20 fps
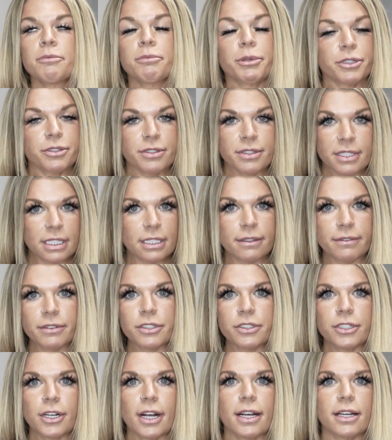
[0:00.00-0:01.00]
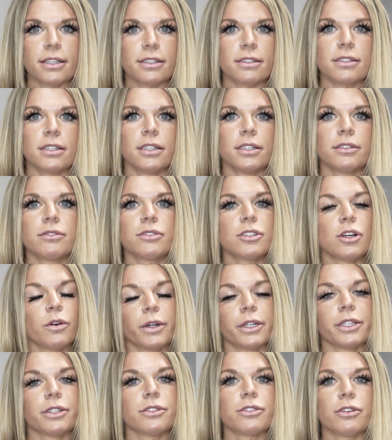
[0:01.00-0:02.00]
perceived stress, so
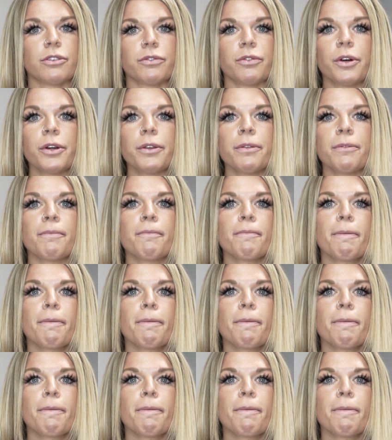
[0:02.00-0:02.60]
on and so forth.